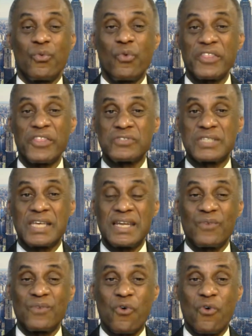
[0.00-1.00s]
weather's
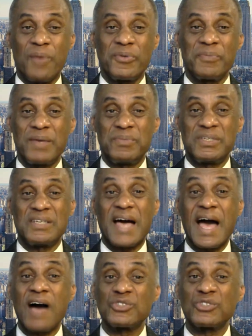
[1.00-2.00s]
getting warmer, maybe there
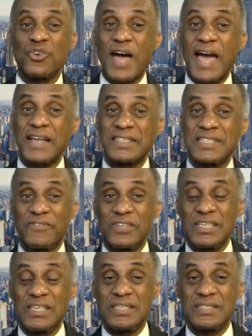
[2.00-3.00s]
are outdoor
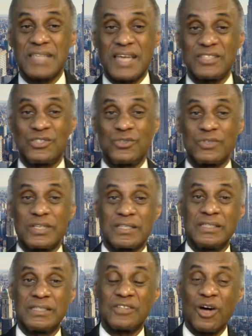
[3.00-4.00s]
activities that you
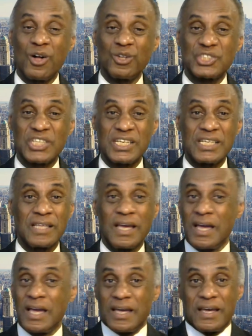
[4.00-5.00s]
can indulge in.
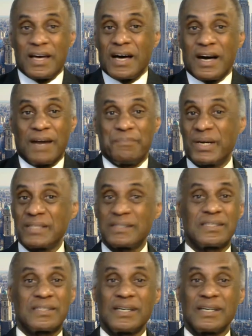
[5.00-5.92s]
But